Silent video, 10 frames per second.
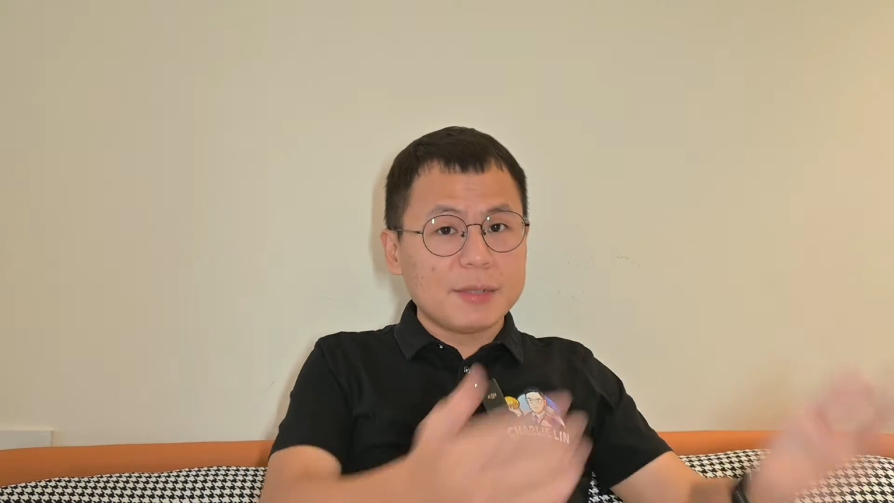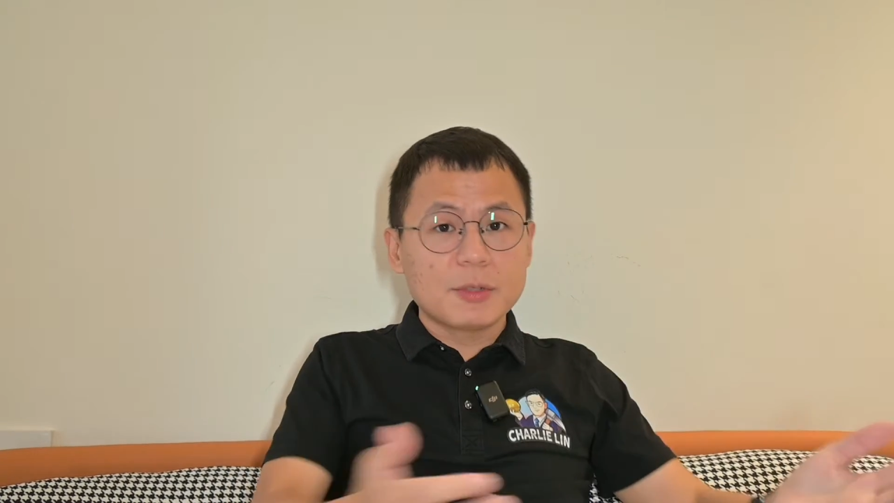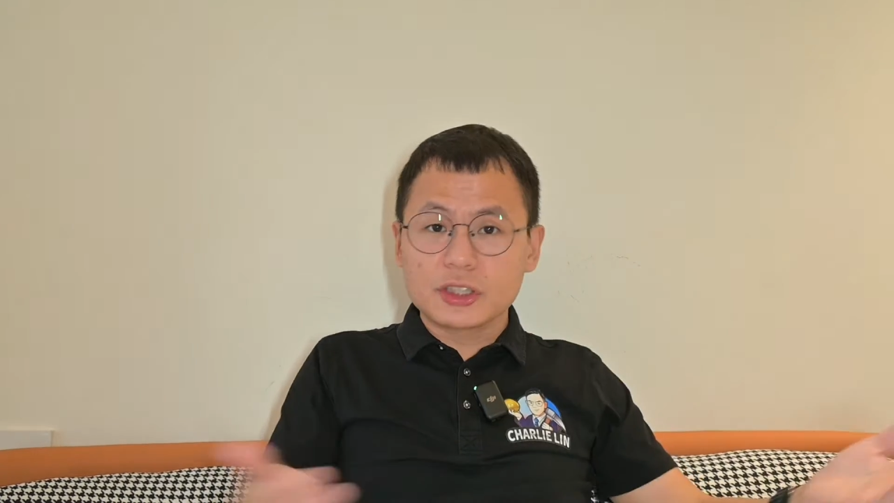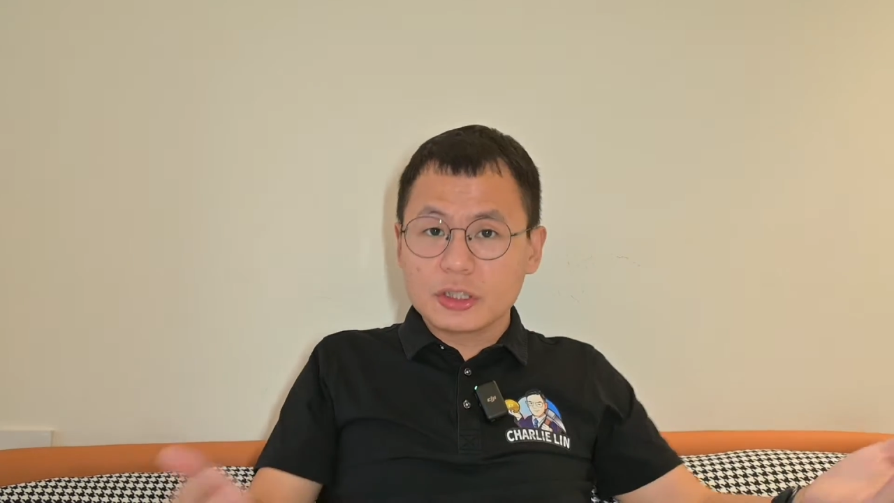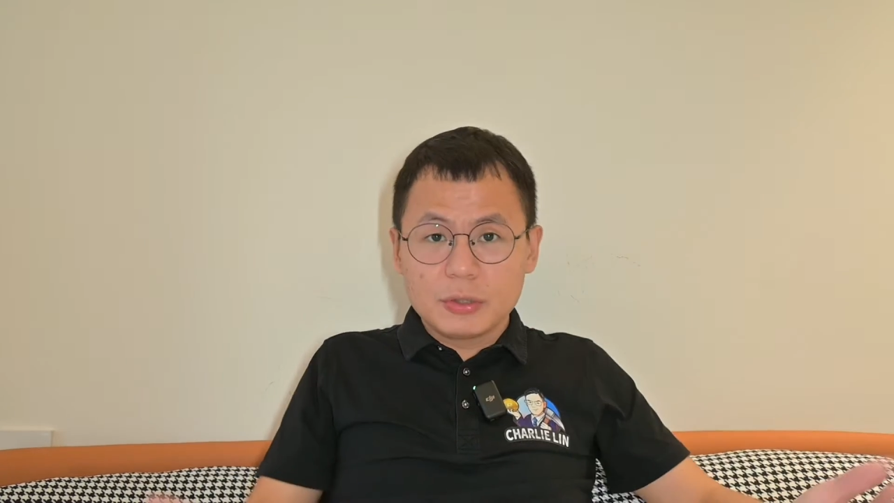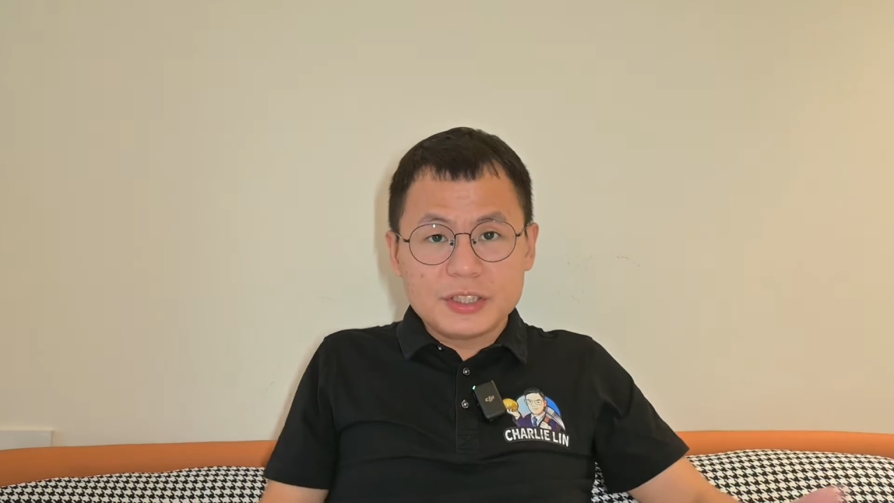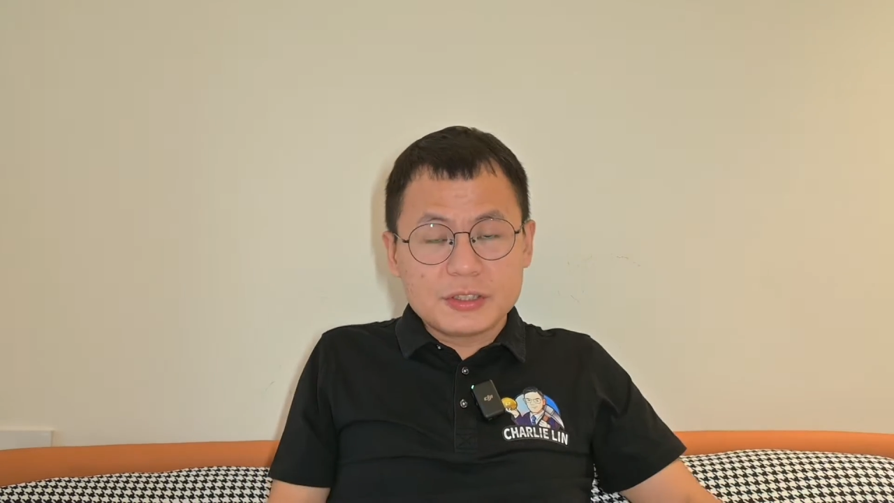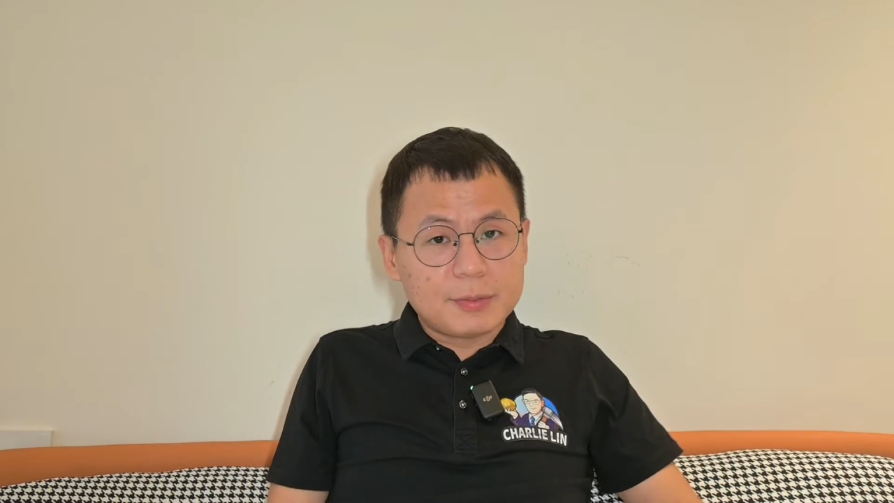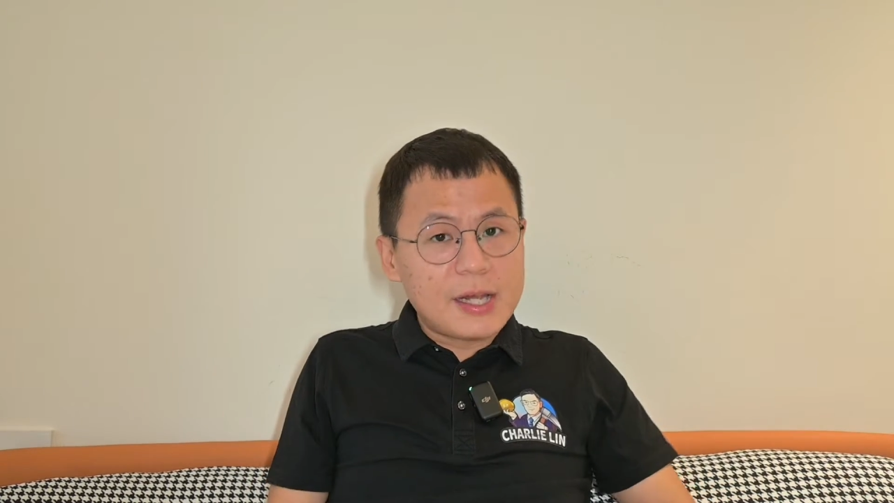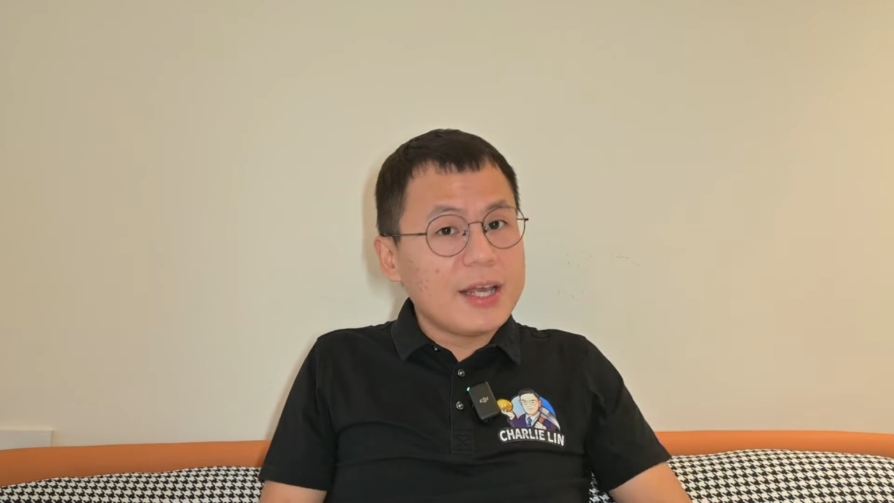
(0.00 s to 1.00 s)
immersion cooling
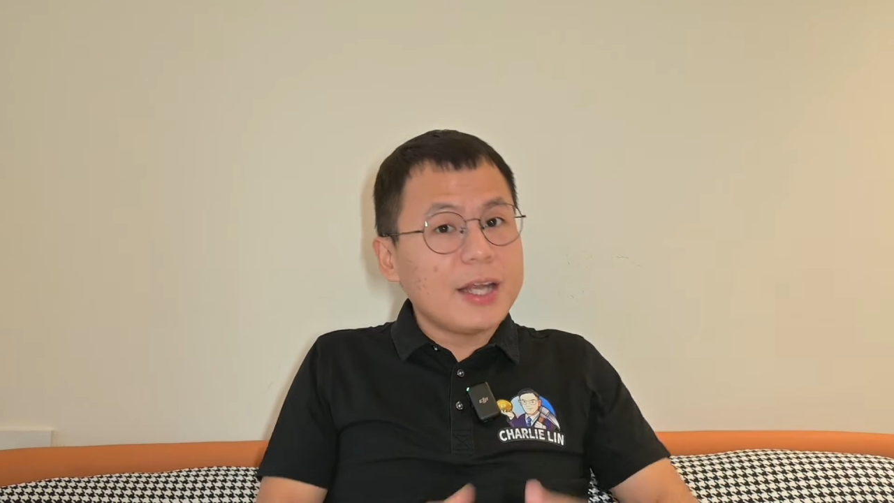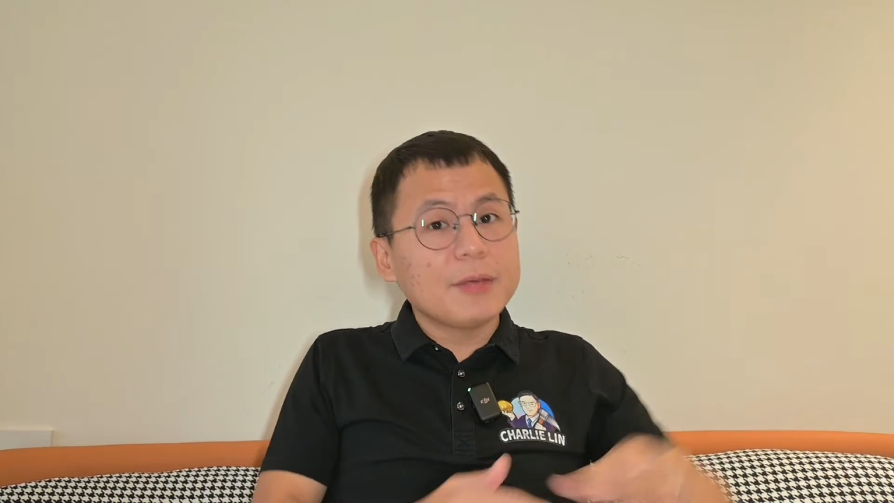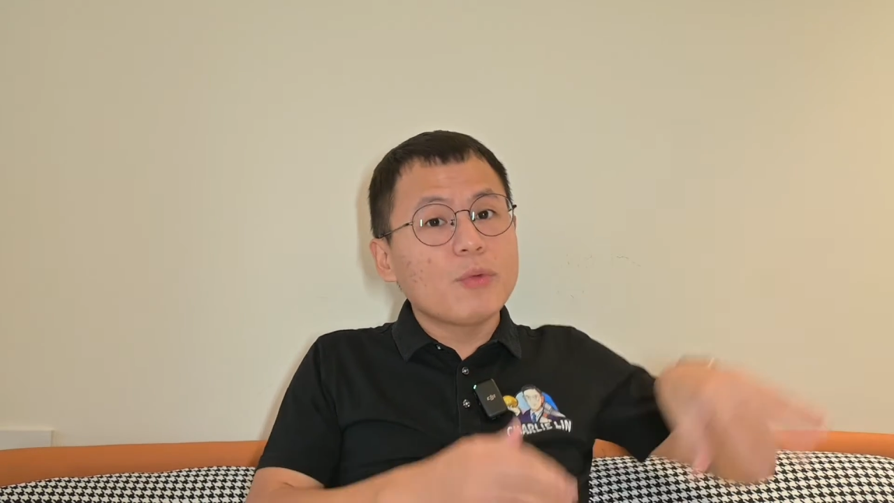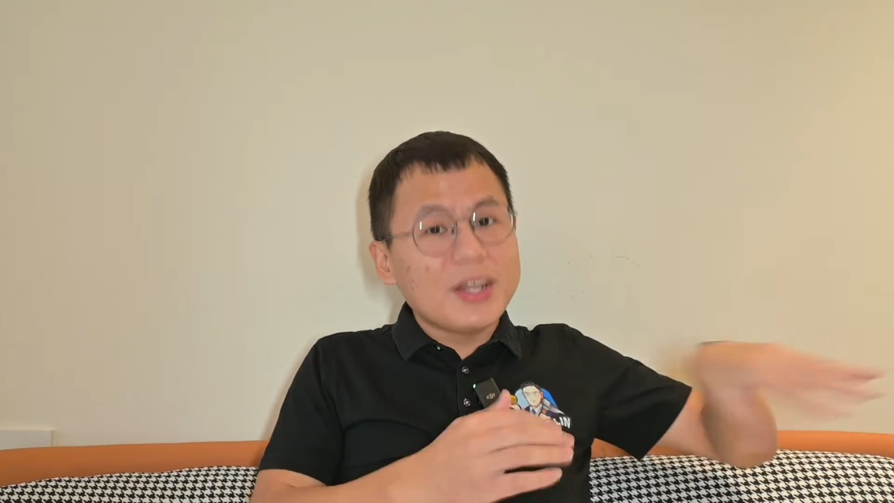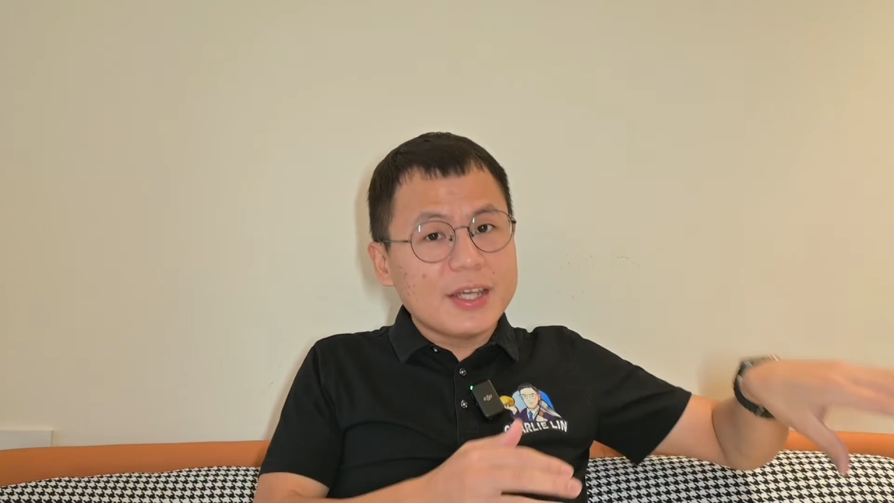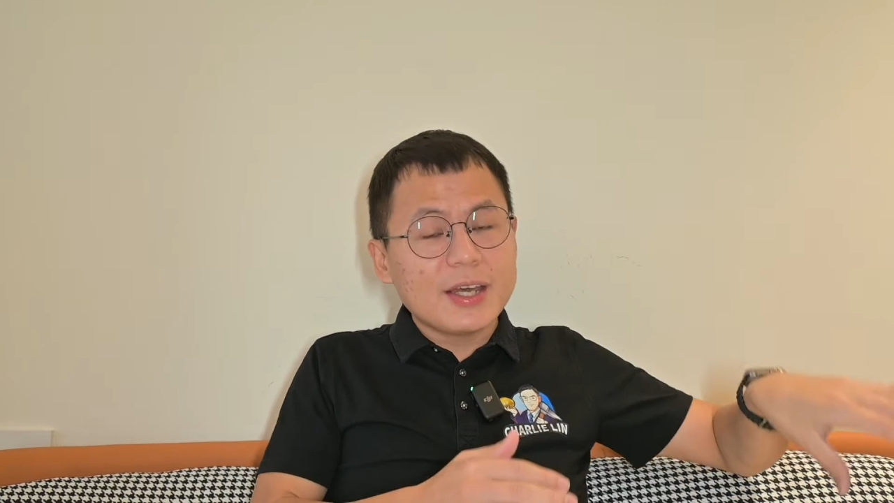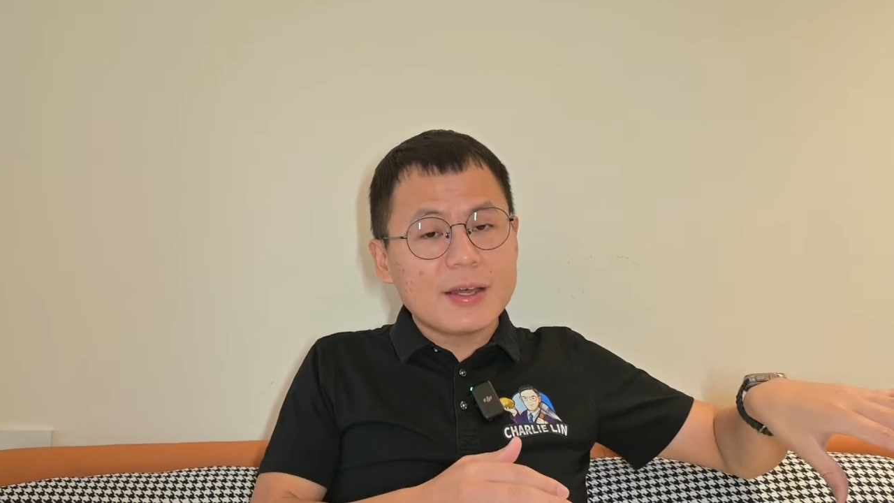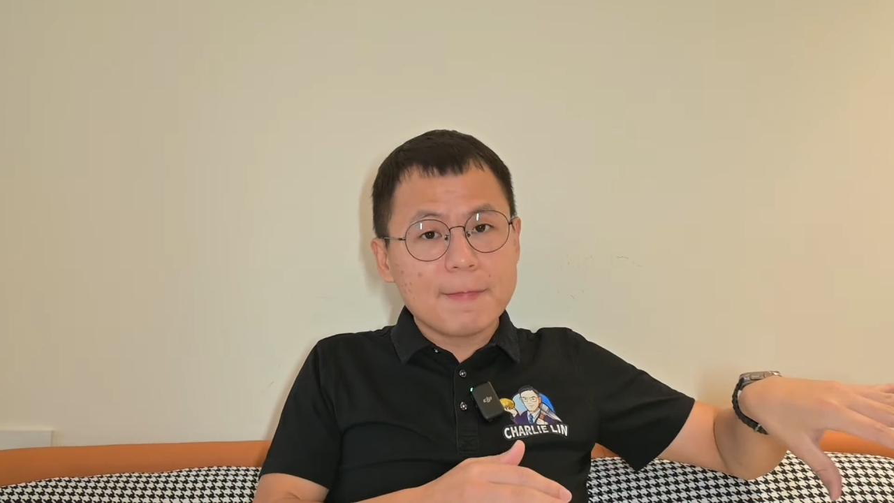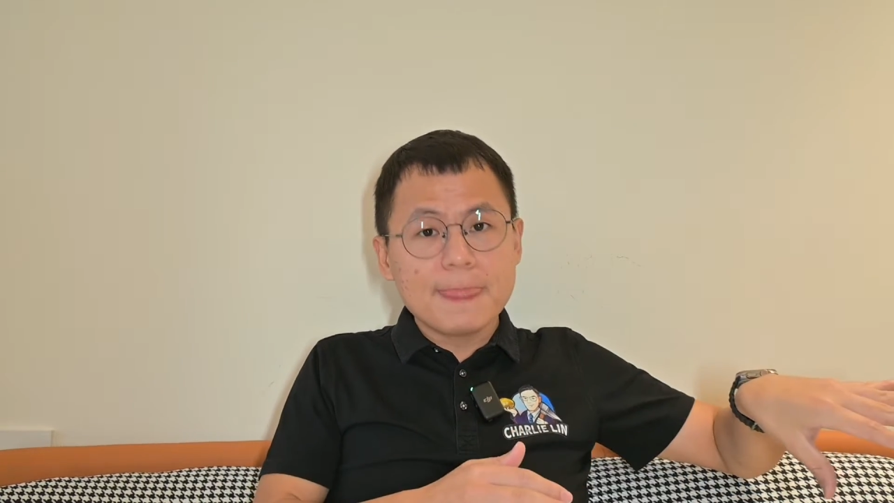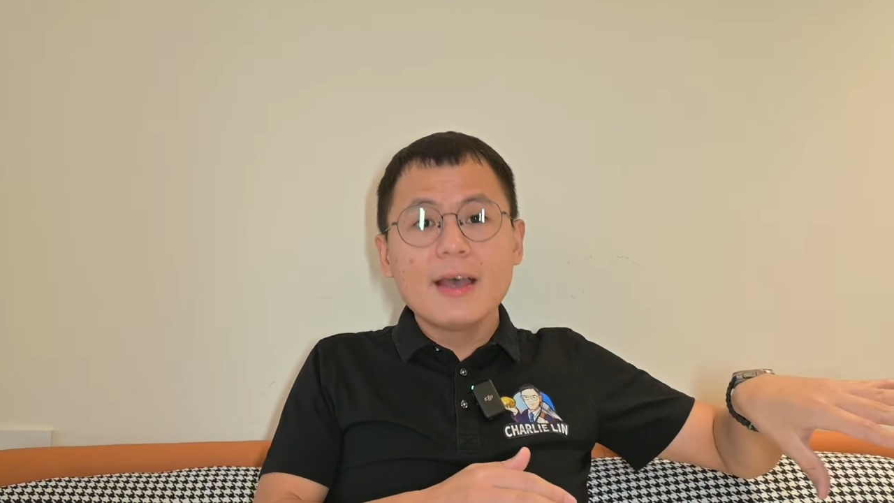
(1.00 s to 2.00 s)
supply, and with
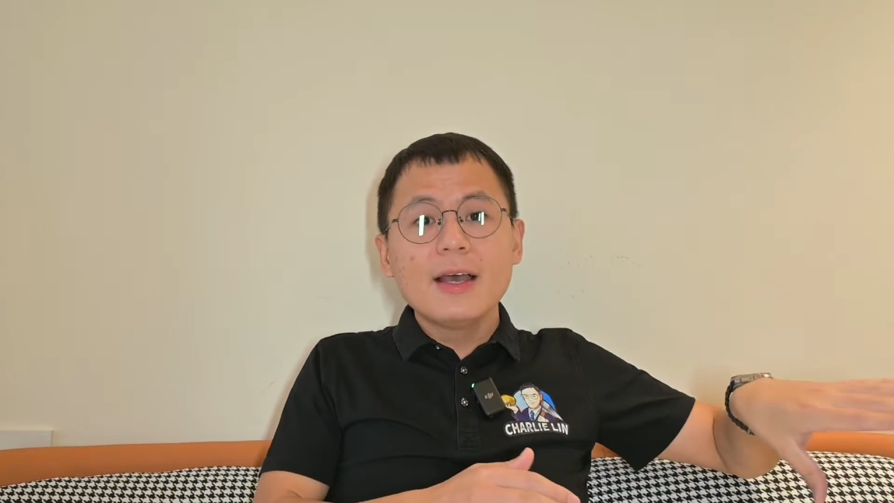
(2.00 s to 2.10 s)
him,